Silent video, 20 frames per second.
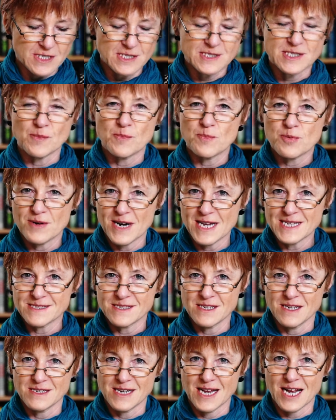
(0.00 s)
to
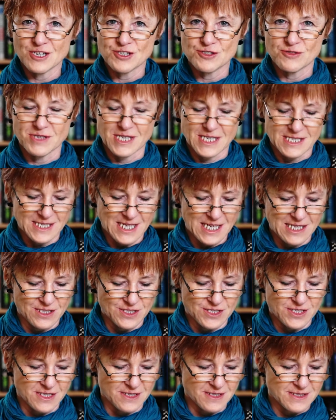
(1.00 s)
suppress her natural
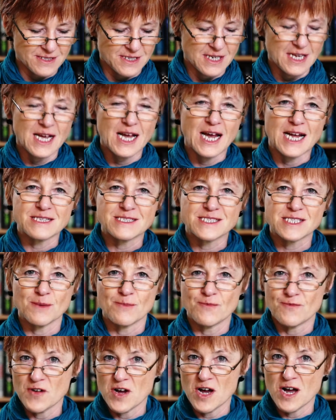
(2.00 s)
intelligence and
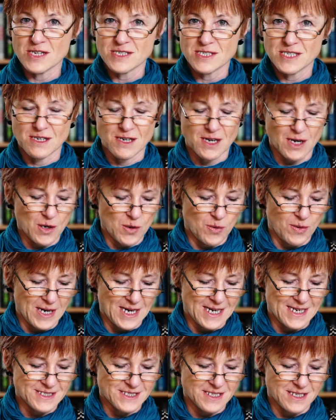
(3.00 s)
subvert her
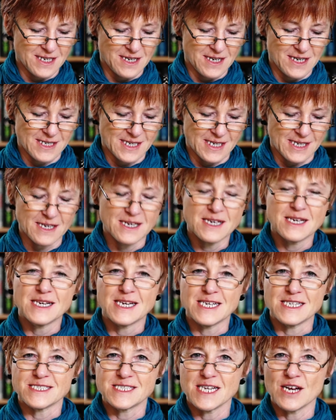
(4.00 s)
acquired learning
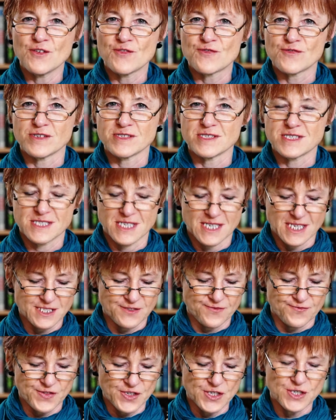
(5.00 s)
in deference to
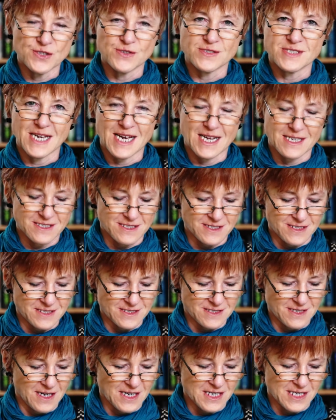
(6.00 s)
his views and
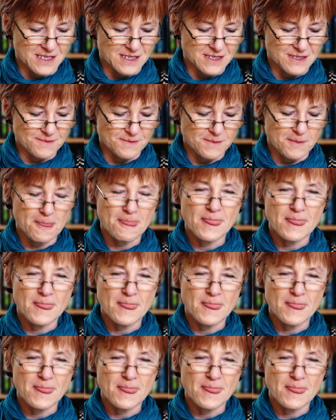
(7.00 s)
desires.